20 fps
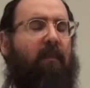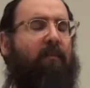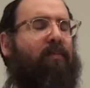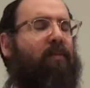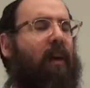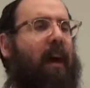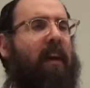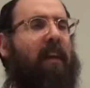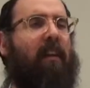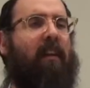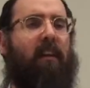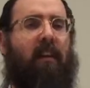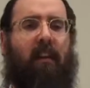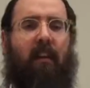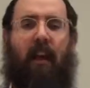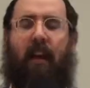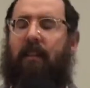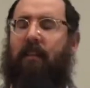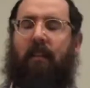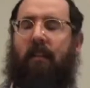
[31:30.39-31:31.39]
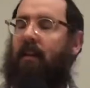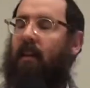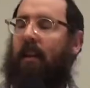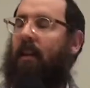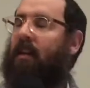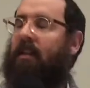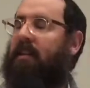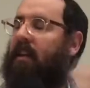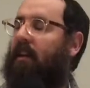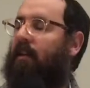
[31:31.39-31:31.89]
break in the glass.
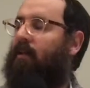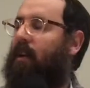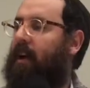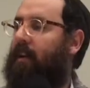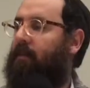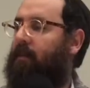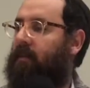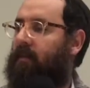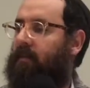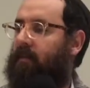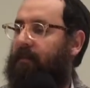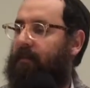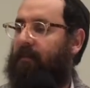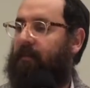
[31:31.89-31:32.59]
It's incredible.